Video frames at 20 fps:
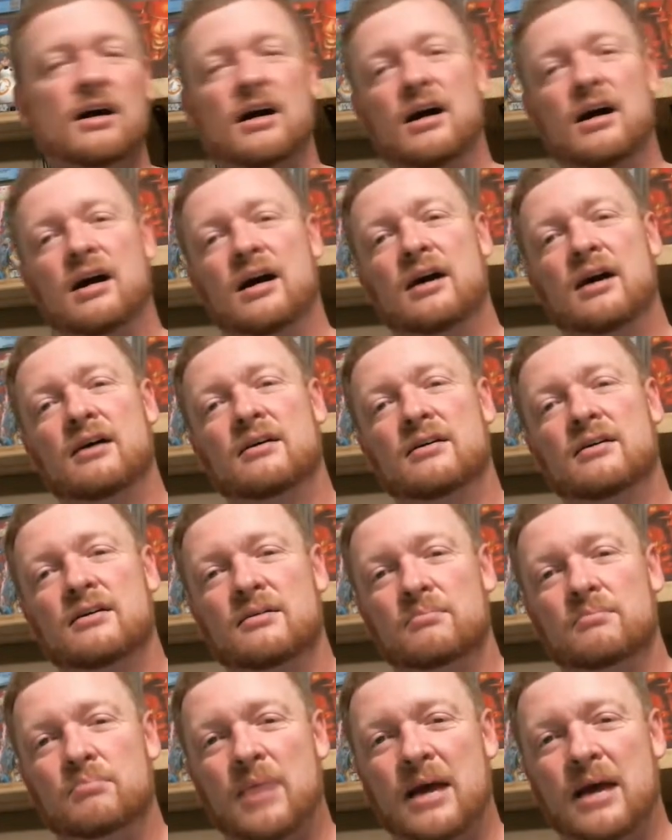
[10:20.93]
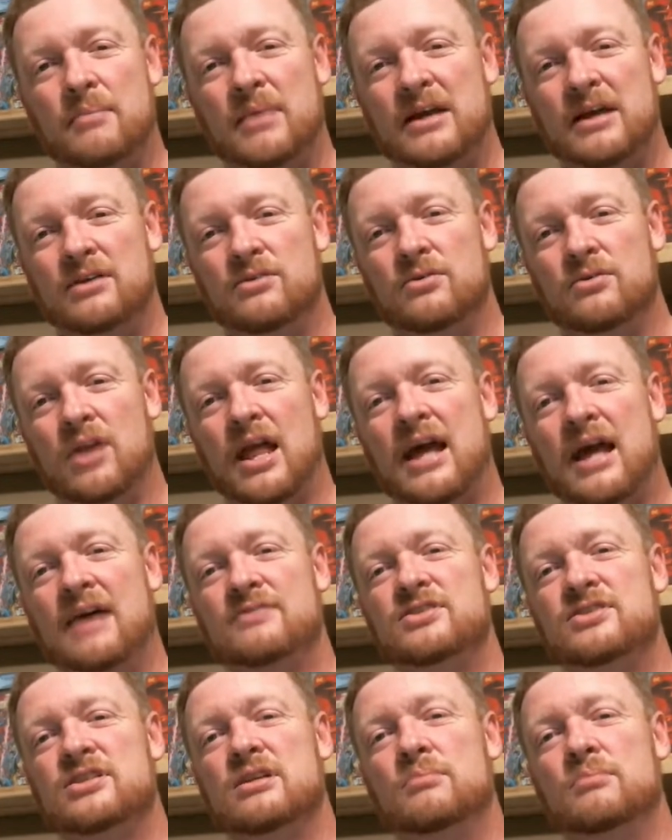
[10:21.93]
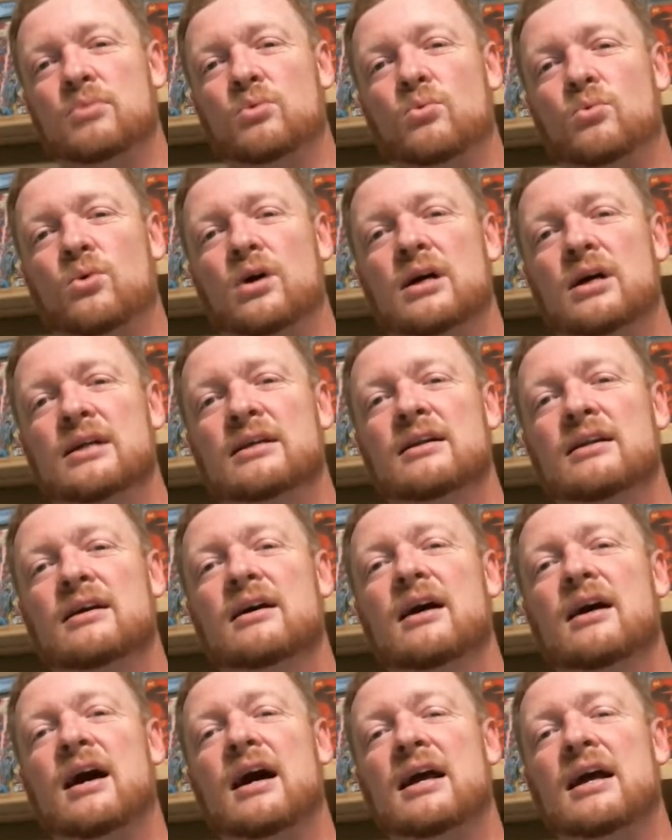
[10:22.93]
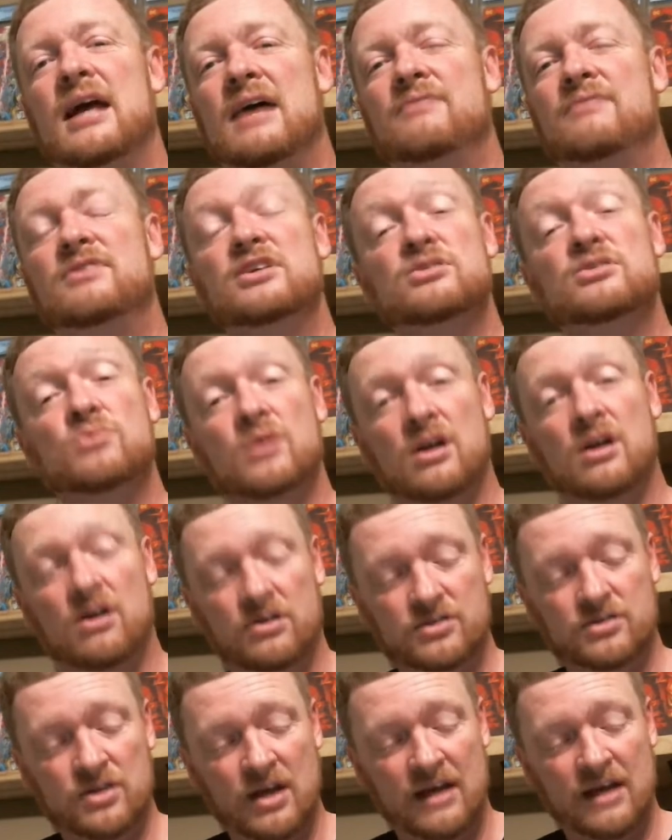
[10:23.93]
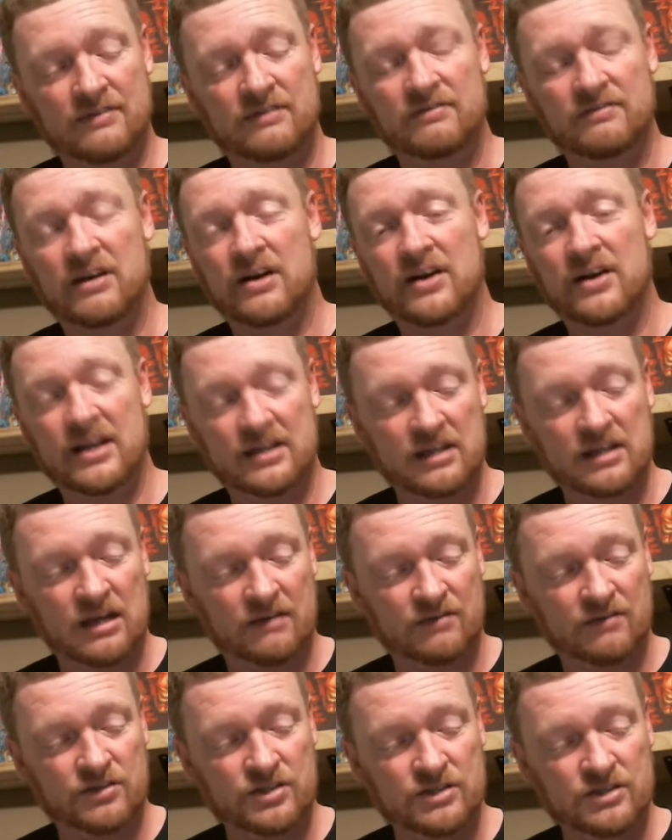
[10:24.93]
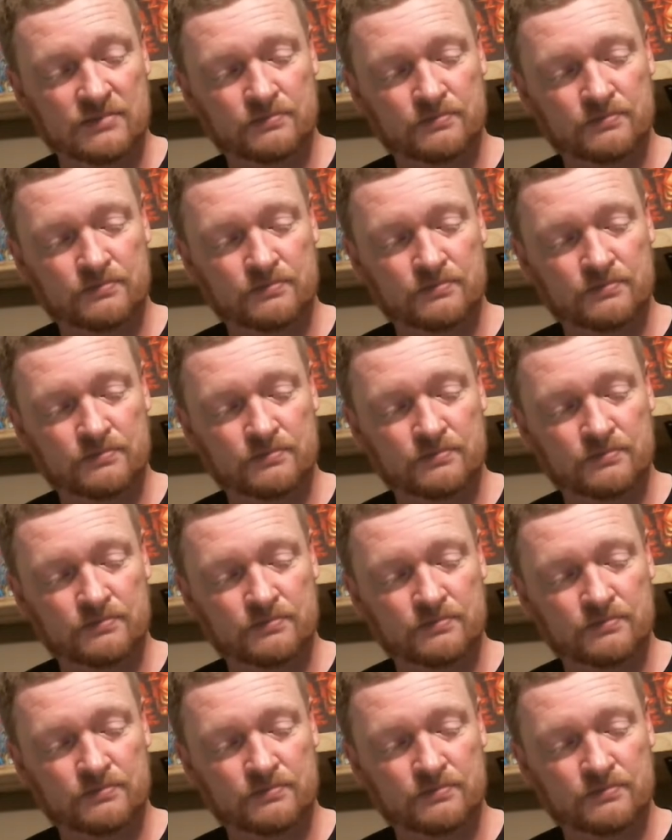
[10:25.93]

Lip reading: Batman Who Laughs #1. I have this one. I also have the variant covers.